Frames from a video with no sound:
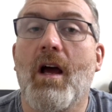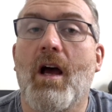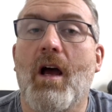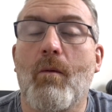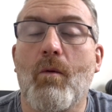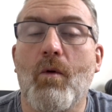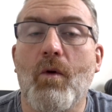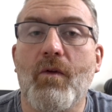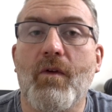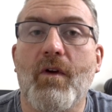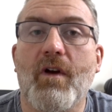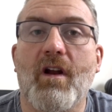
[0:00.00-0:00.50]

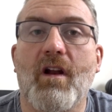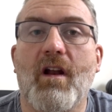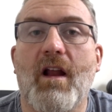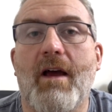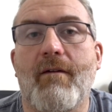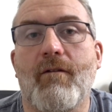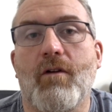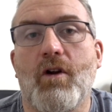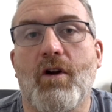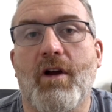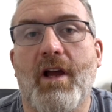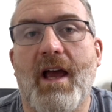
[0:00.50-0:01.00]
And we're also going to
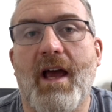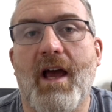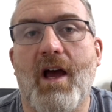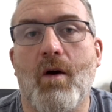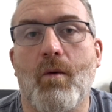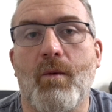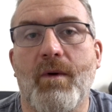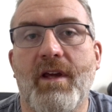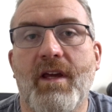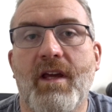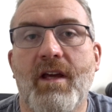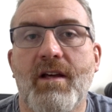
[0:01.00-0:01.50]
have a look at
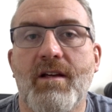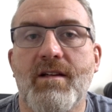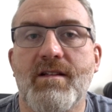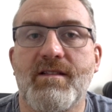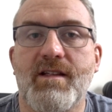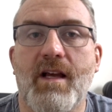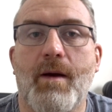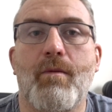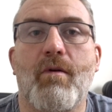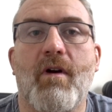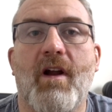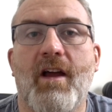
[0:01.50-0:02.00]
how we
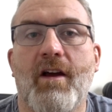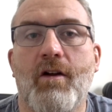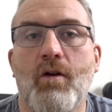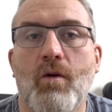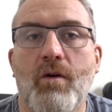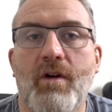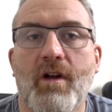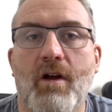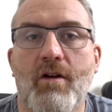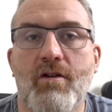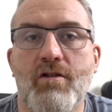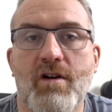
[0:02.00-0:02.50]
separate an
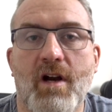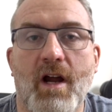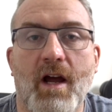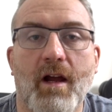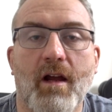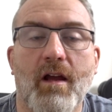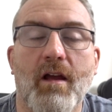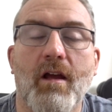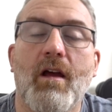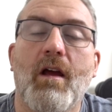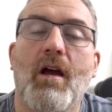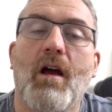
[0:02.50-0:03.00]
audio
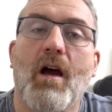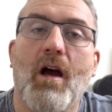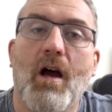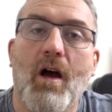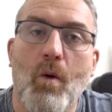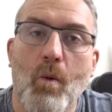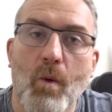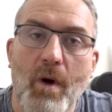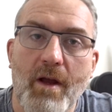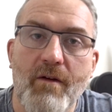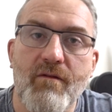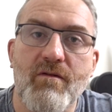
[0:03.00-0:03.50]
track
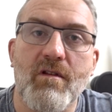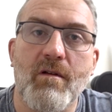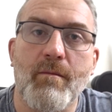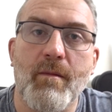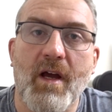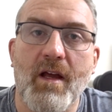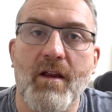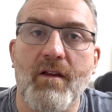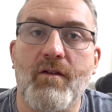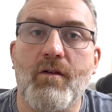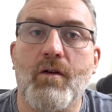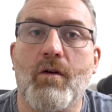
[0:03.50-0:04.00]
away from the
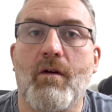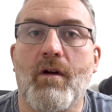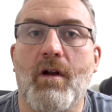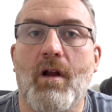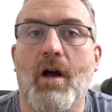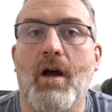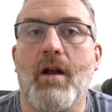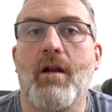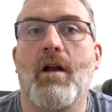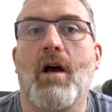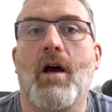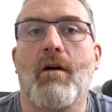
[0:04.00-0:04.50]
main
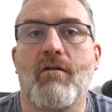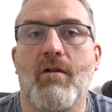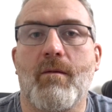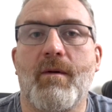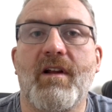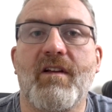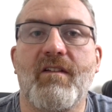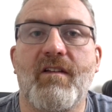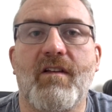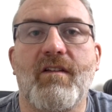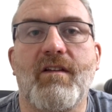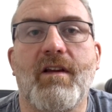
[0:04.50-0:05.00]
storyline uh, from
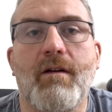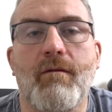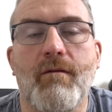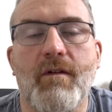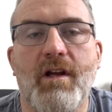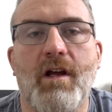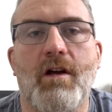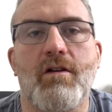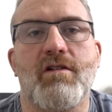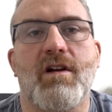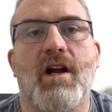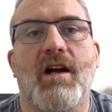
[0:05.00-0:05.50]
an existing
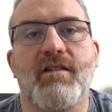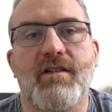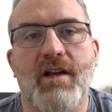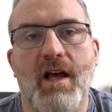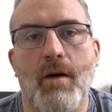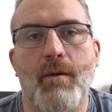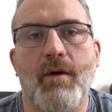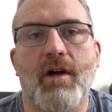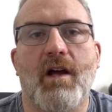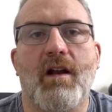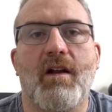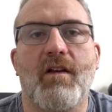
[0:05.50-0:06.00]
video track. So
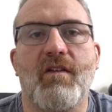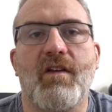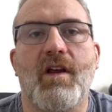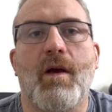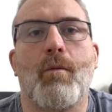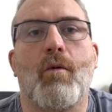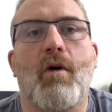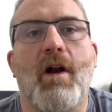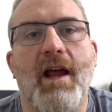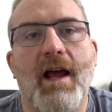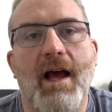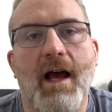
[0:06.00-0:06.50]
how we kind of
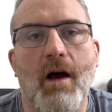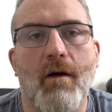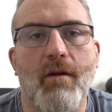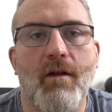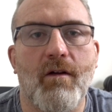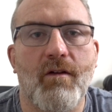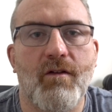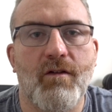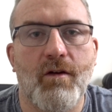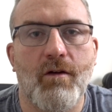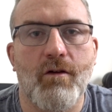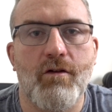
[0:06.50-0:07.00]
separate out
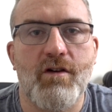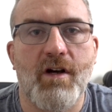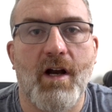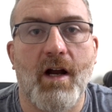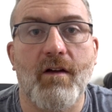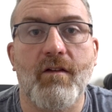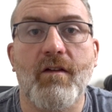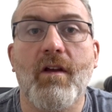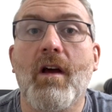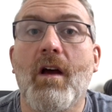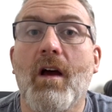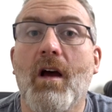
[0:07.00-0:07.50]
those two
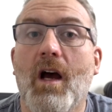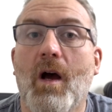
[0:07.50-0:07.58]
tracks.